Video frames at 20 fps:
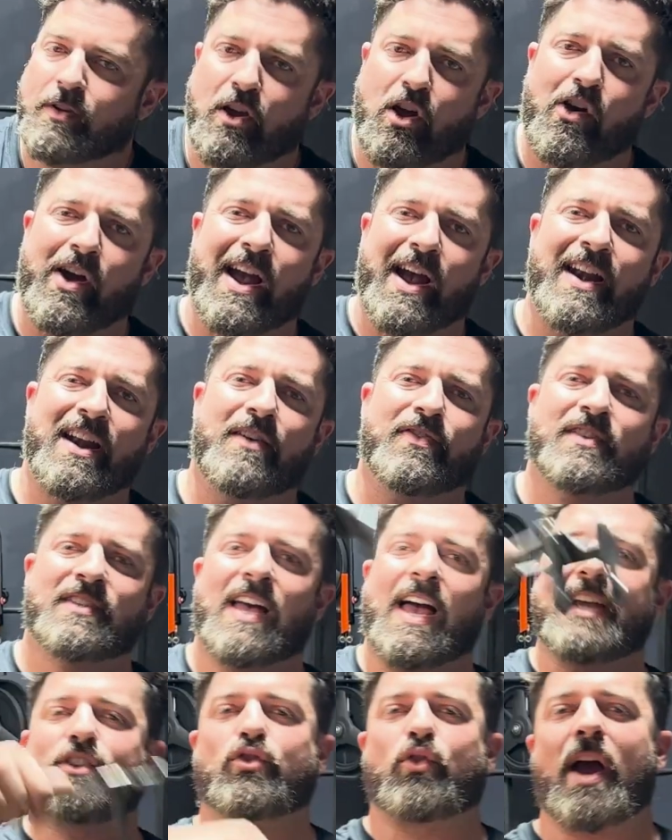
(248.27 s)
All right, enough
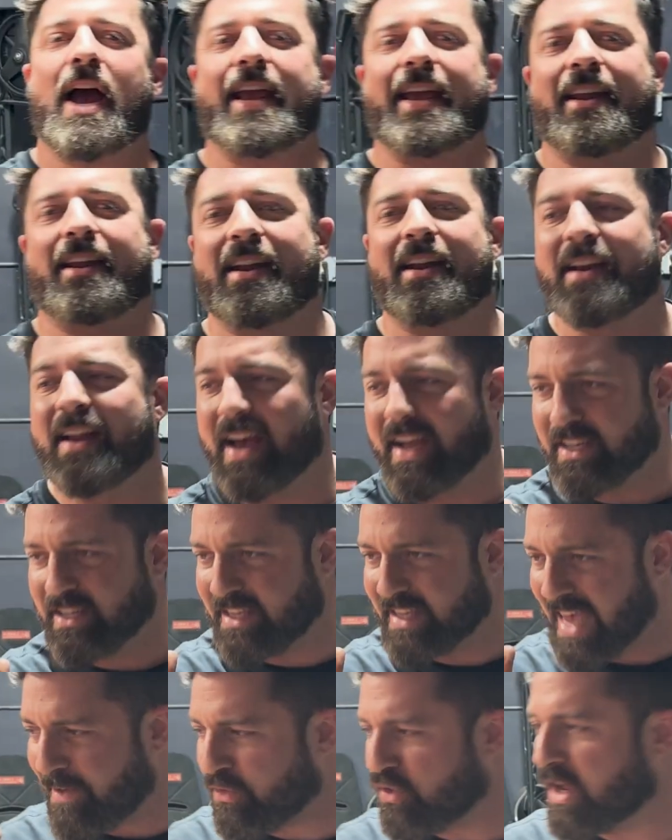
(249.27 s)
sidetracking. I
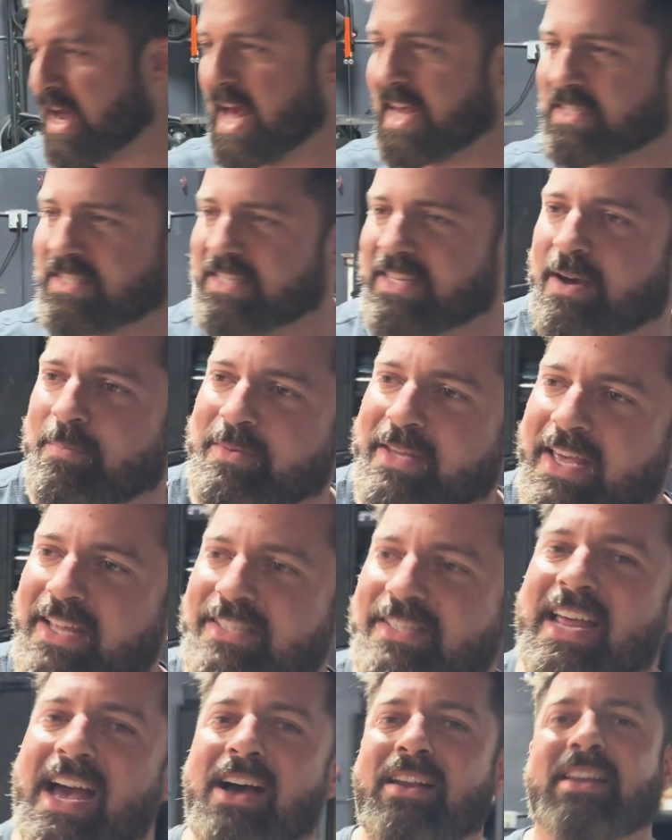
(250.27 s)
gave you guys the updates.
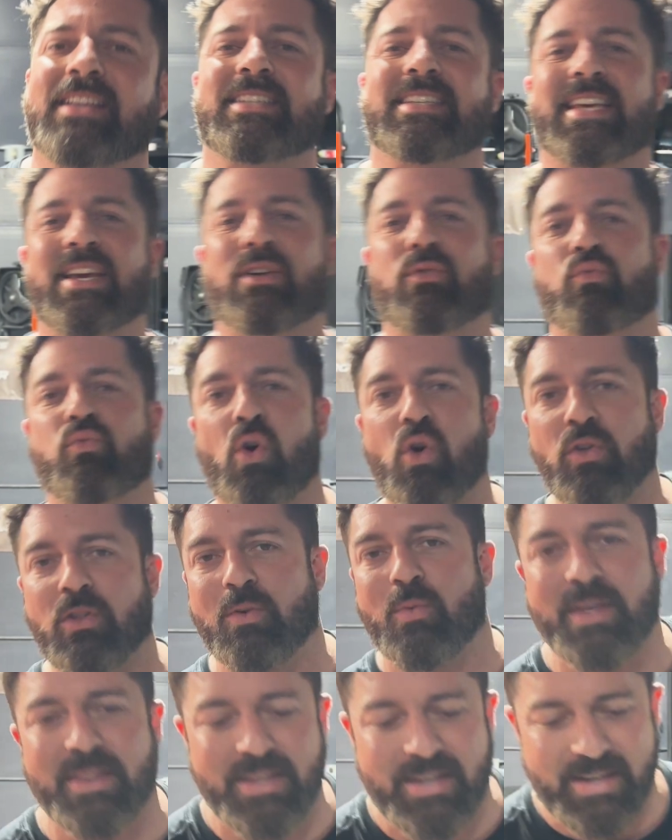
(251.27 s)
Now let's get rolling
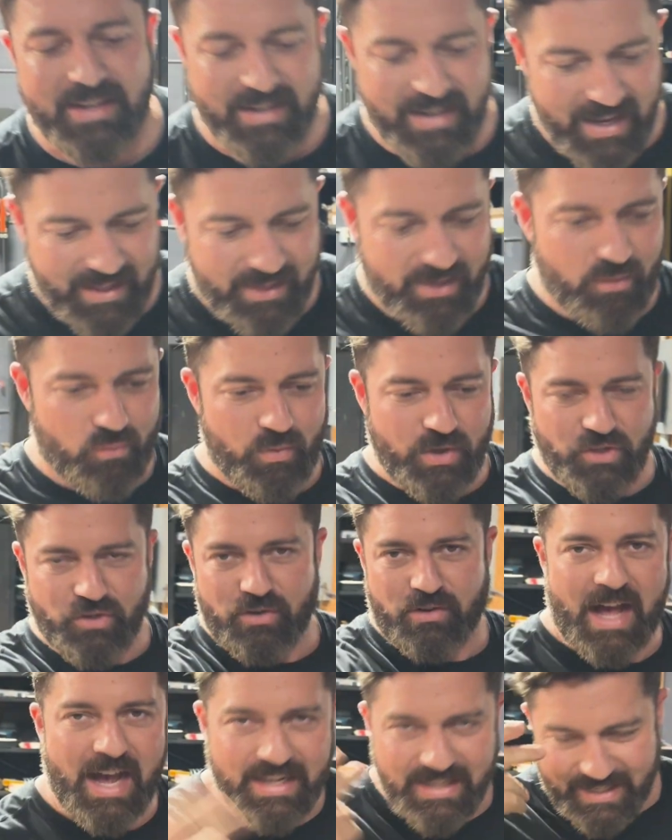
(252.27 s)
with it and get the
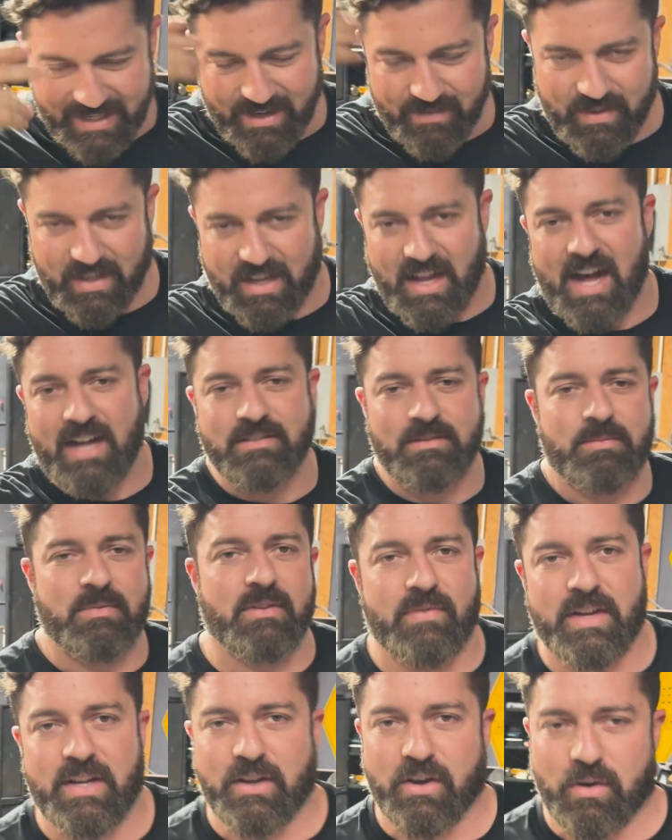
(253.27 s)
original idea of the concept of the
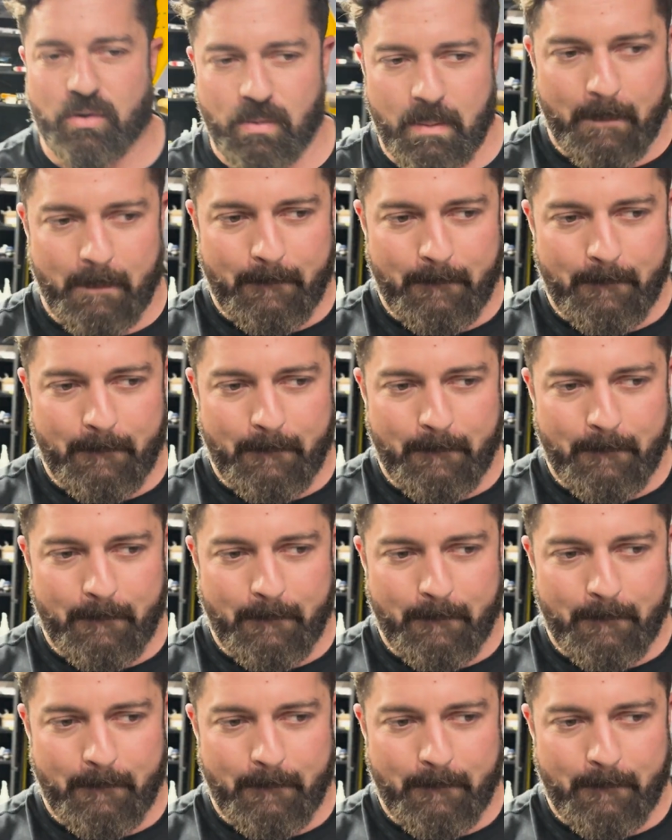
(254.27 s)
video.